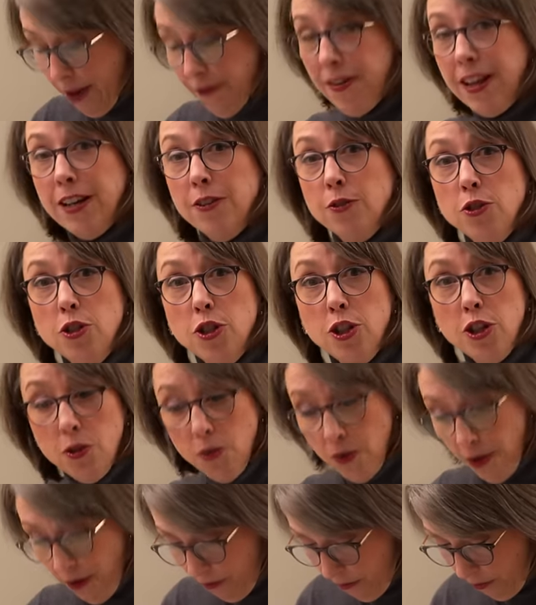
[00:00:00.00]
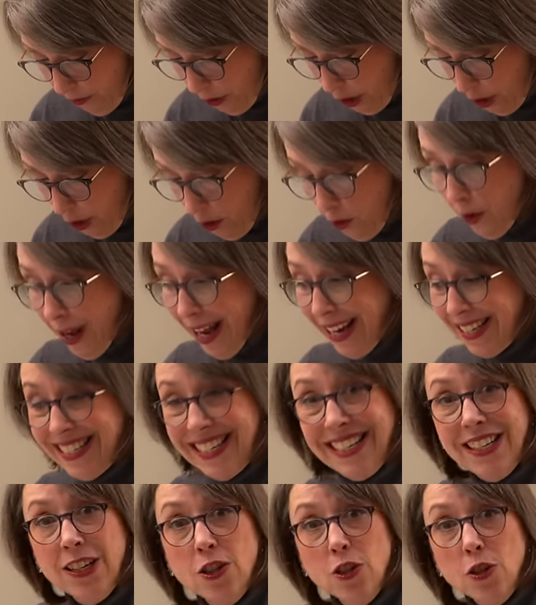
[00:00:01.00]
found two
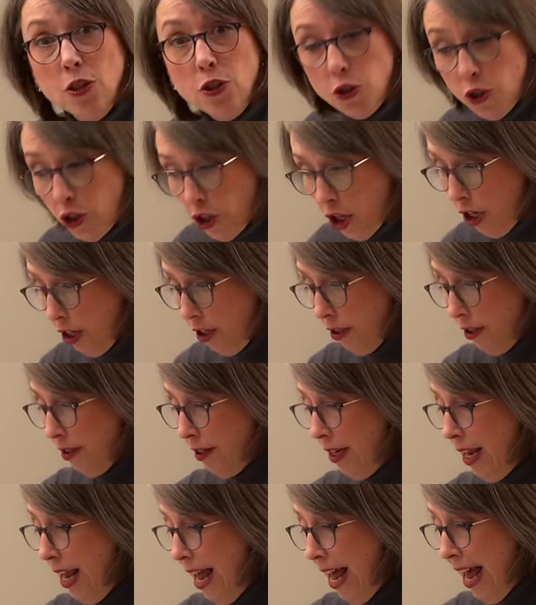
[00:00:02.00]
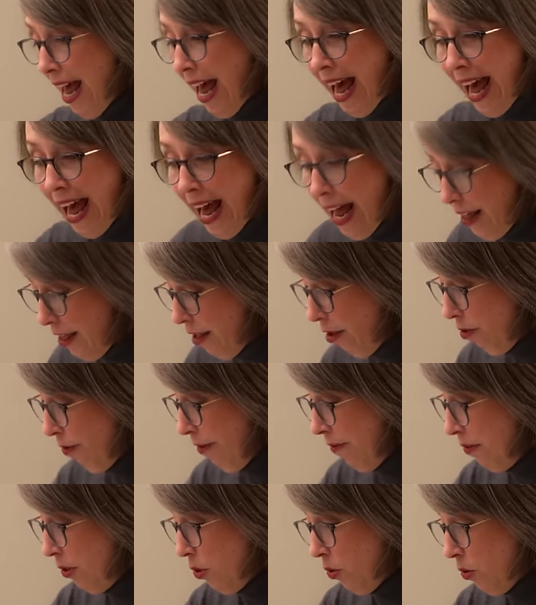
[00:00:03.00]
identical shirts at the
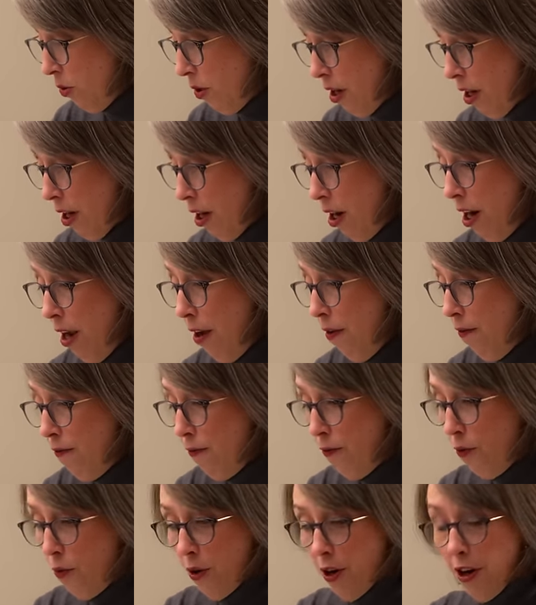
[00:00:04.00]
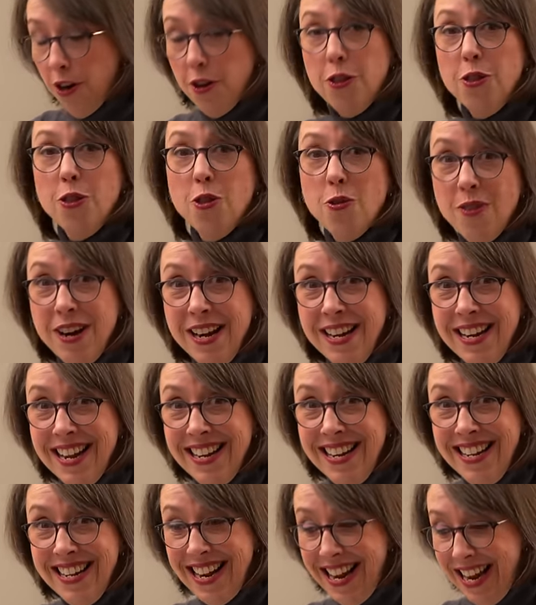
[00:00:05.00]
thrift store for
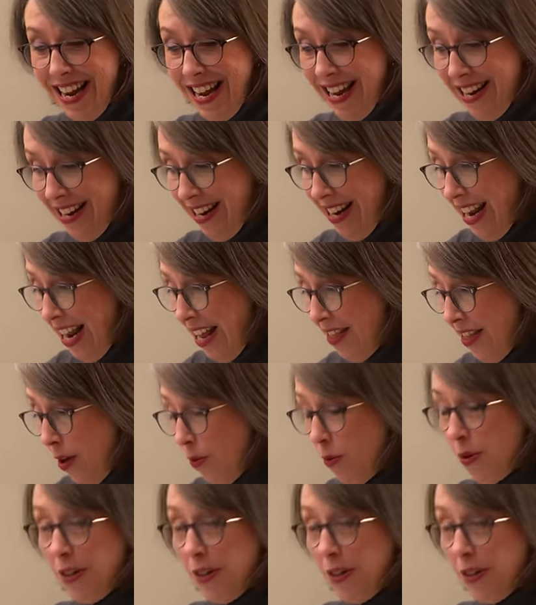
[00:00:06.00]
$3.99, and they were